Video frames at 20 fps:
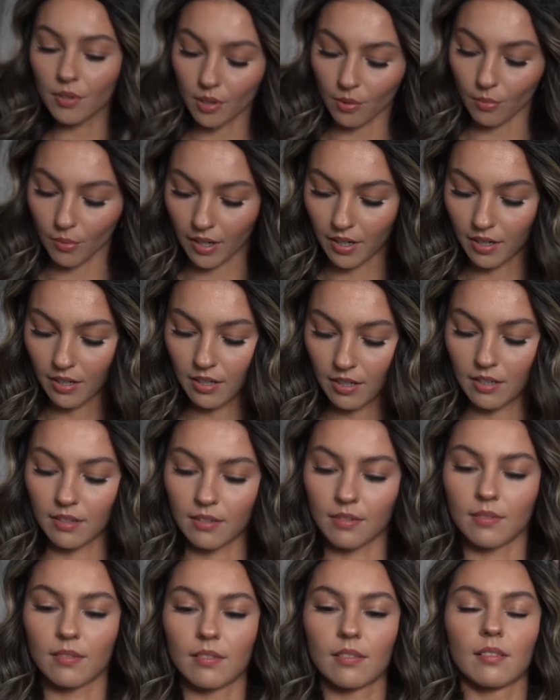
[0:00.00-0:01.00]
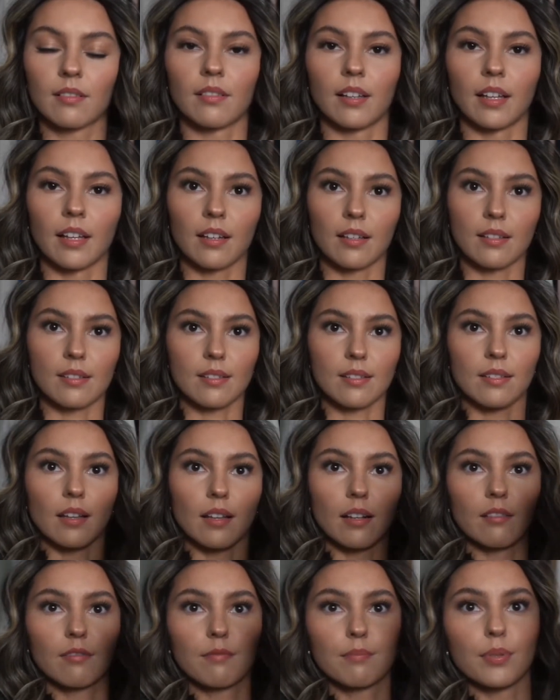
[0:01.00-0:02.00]
are wearing it, like,
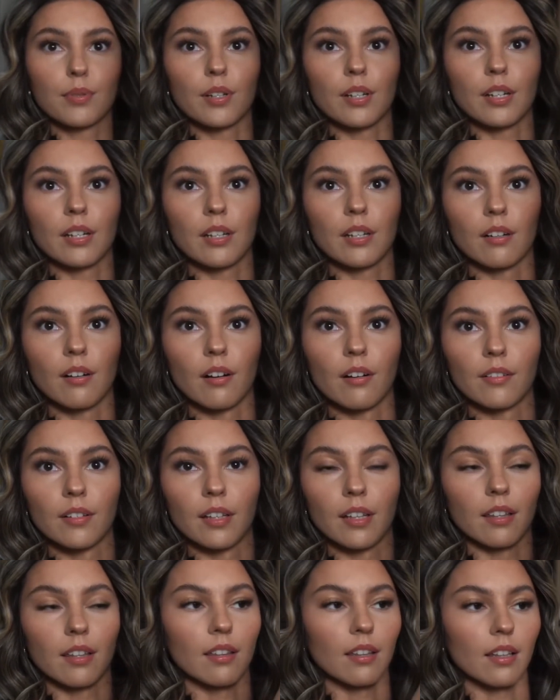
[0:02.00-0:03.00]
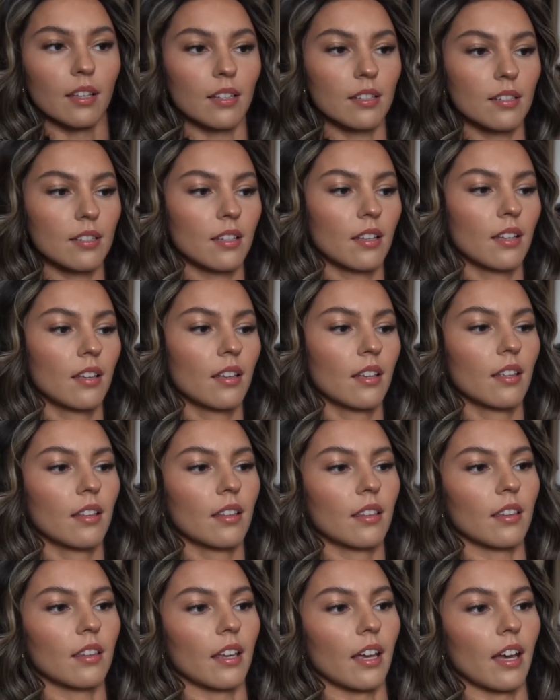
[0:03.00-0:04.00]
instead of putting it on like this,
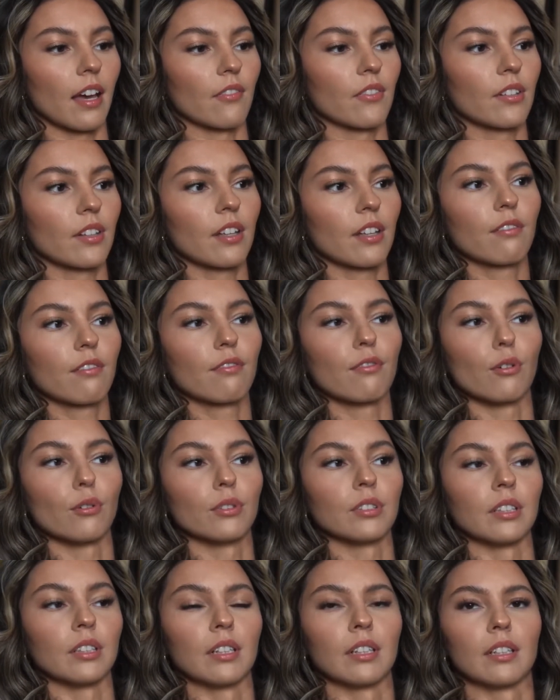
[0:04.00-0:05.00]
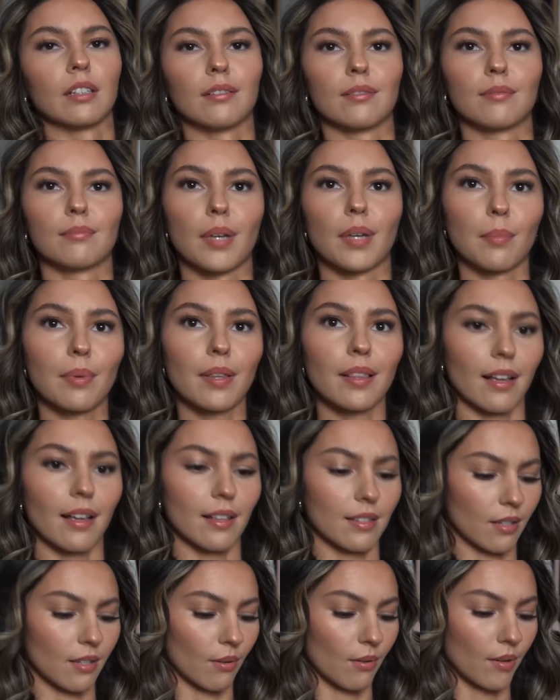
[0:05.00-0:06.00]
they have it like folded in. Maybe
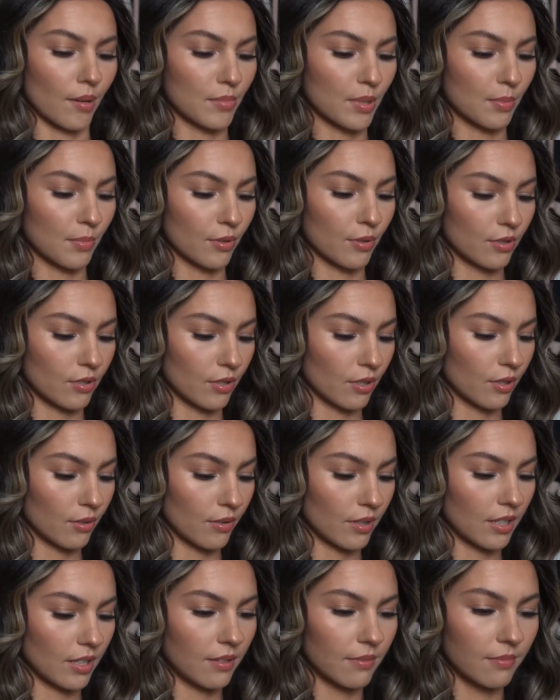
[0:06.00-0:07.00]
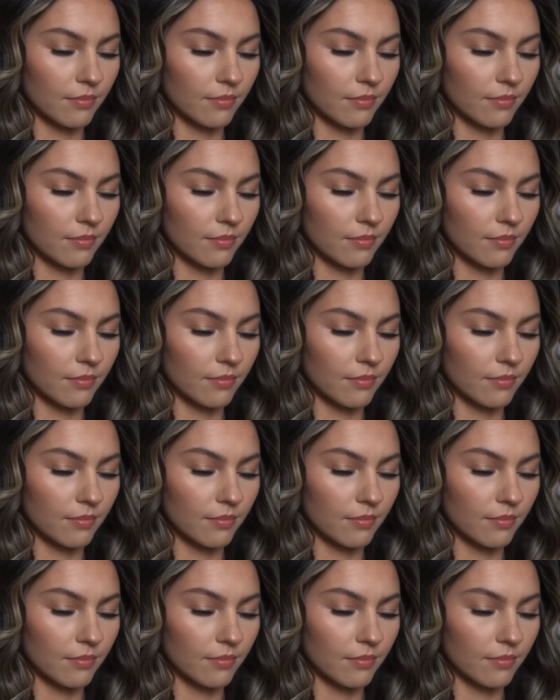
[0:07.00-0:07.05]
that's how I'm supposed to do it.